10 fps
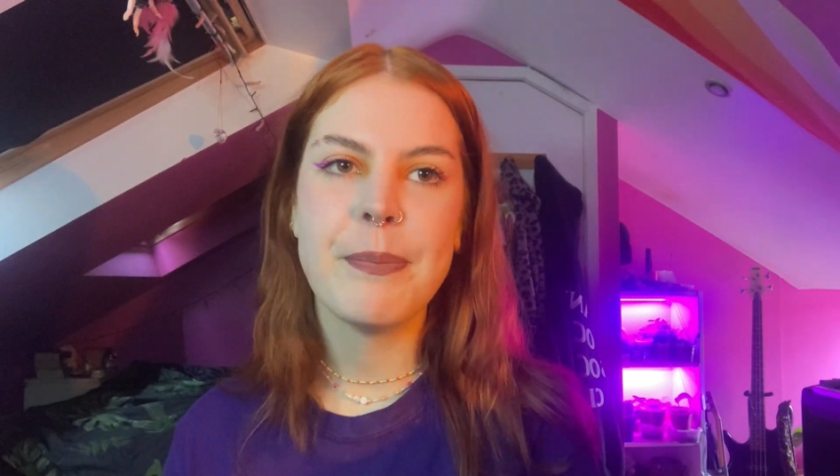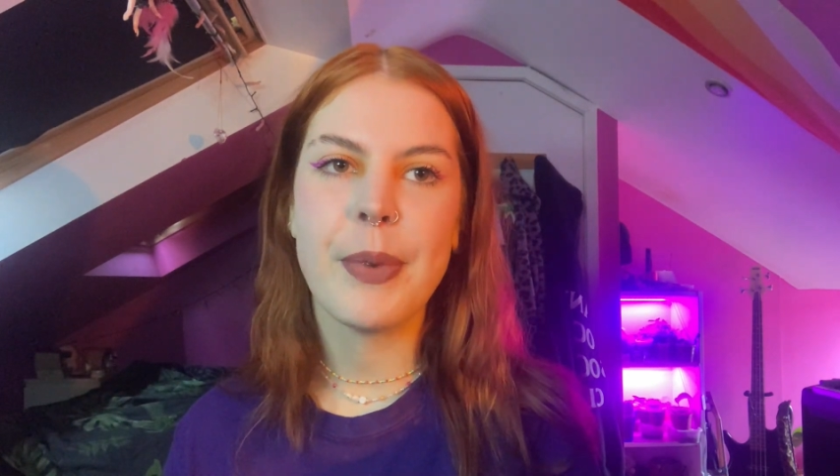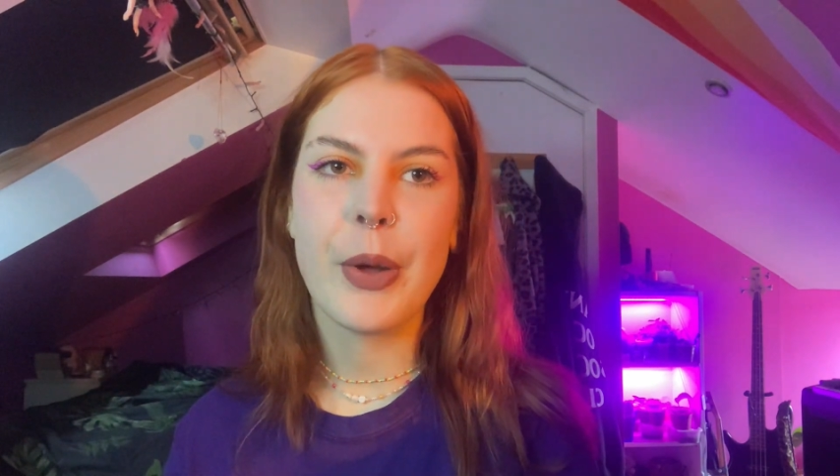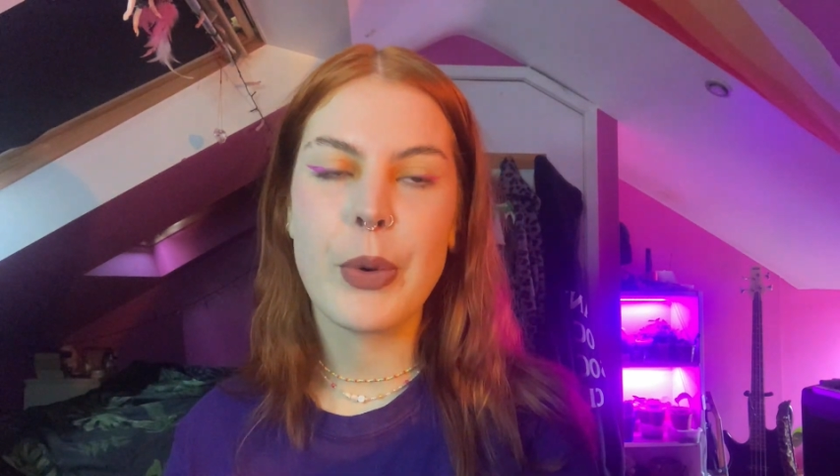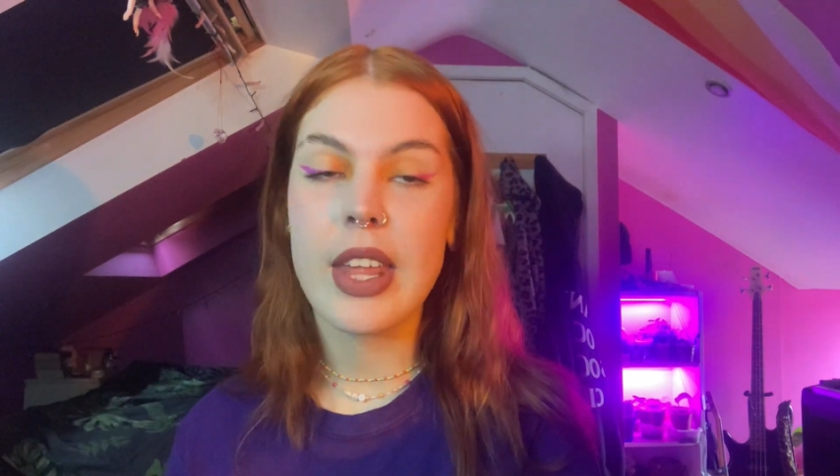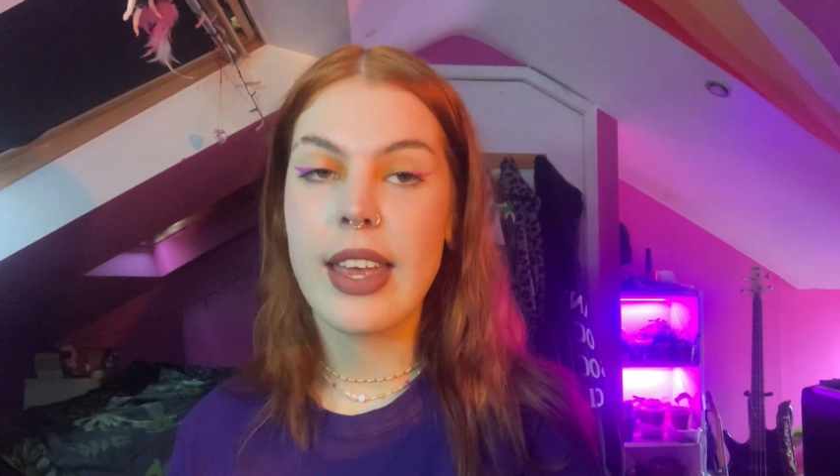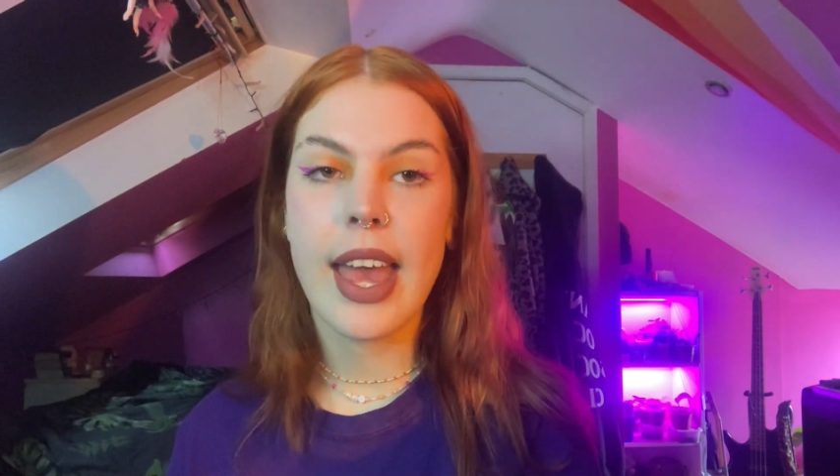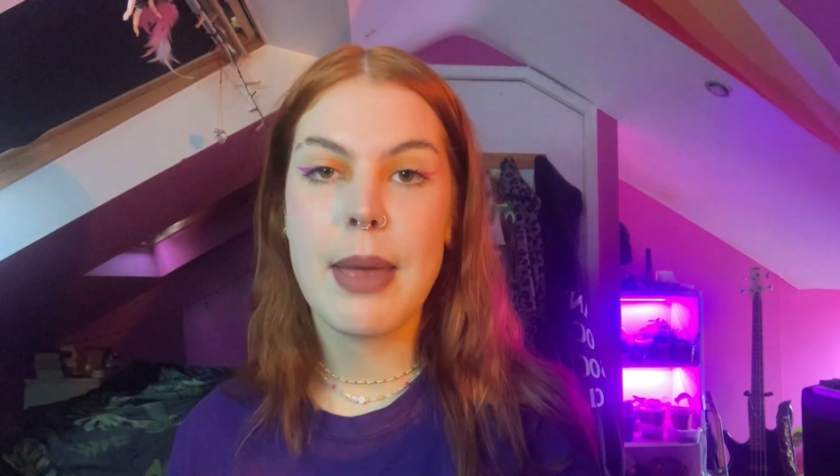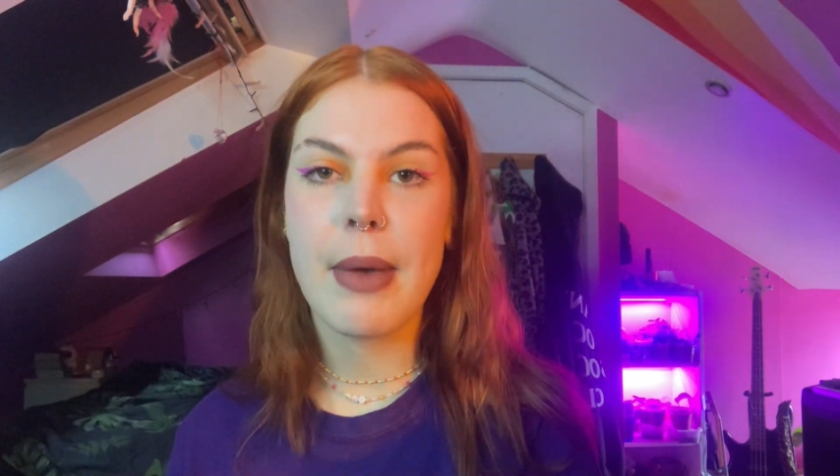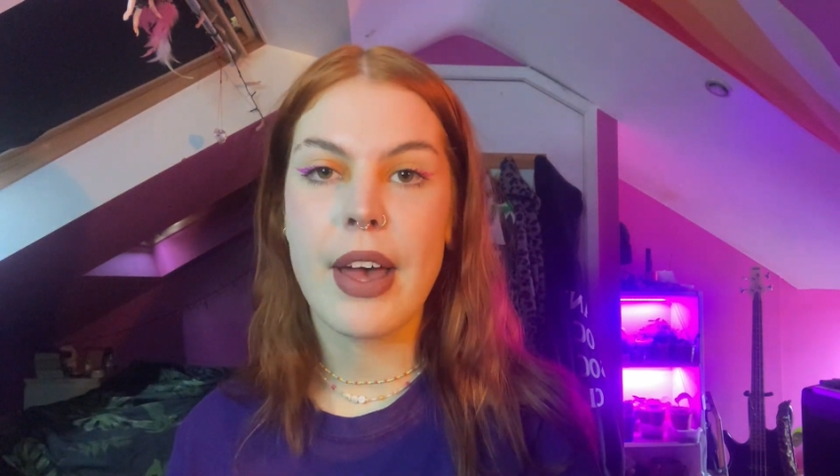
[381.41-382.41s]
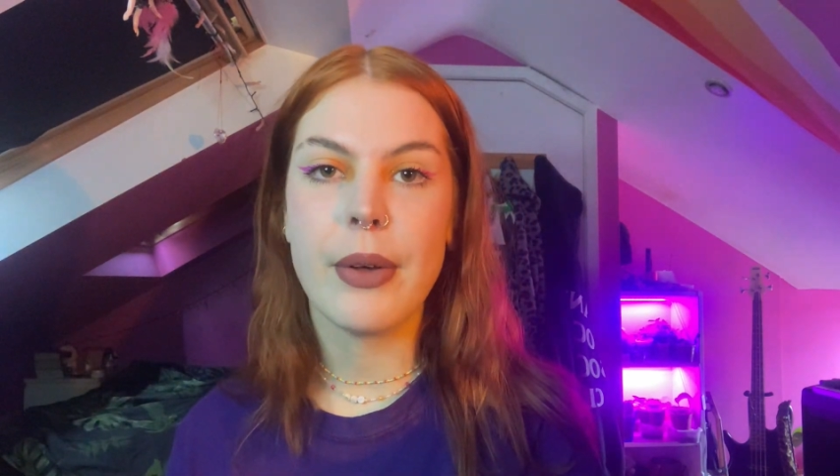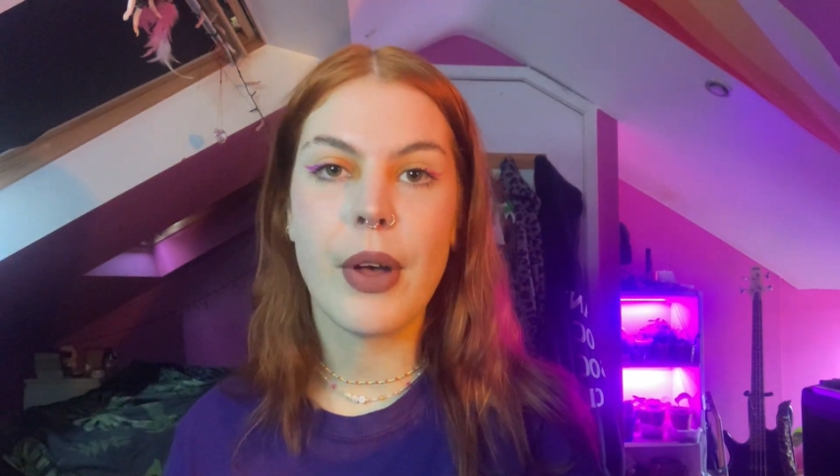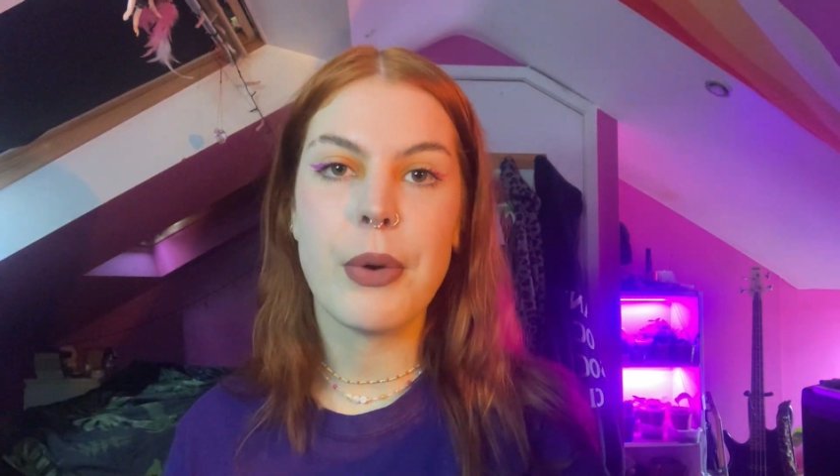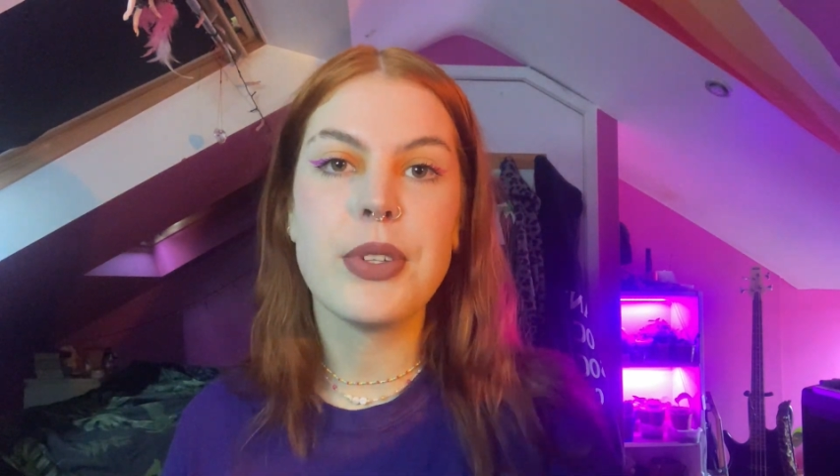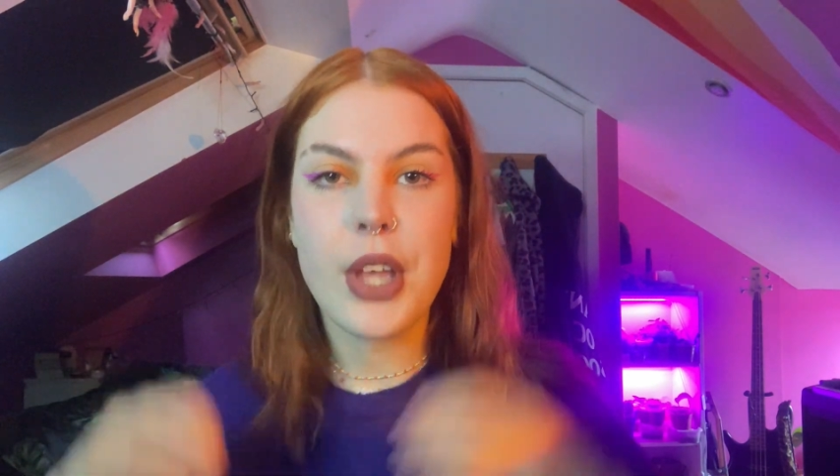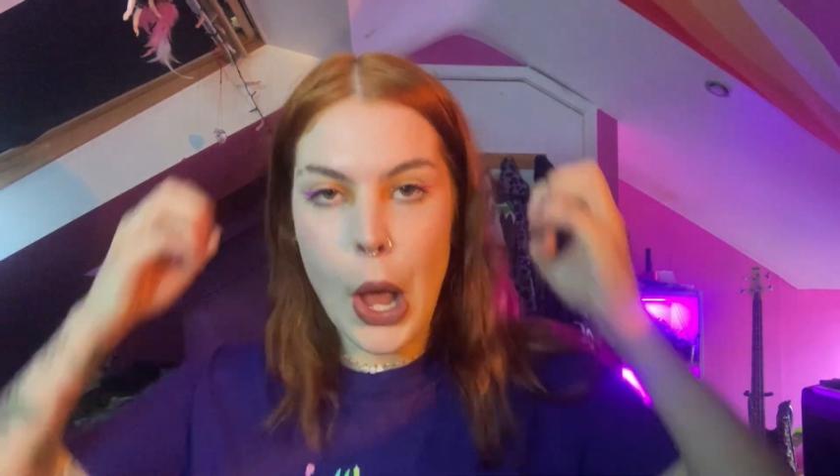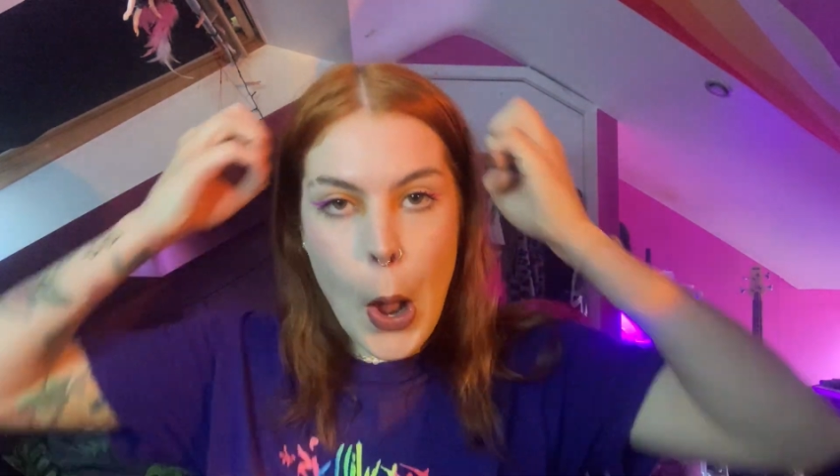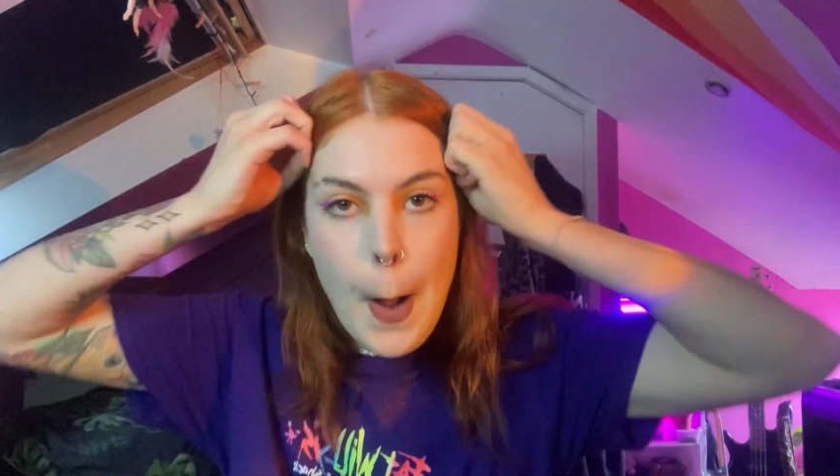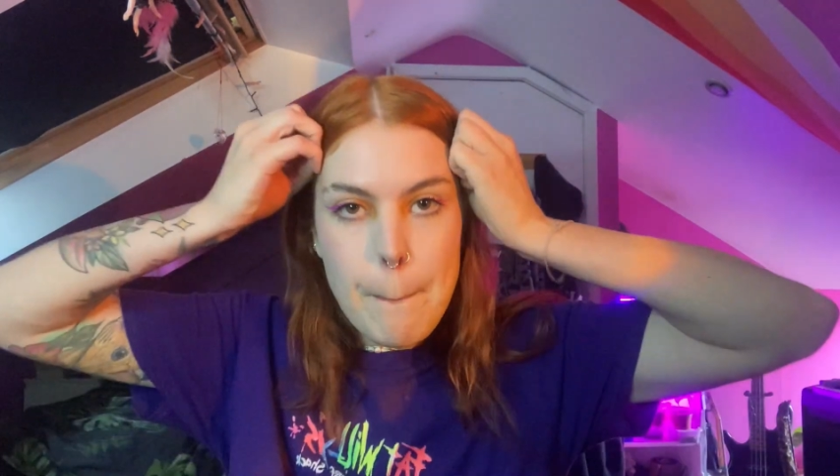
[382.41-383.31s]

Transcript: But when they came out, I was like,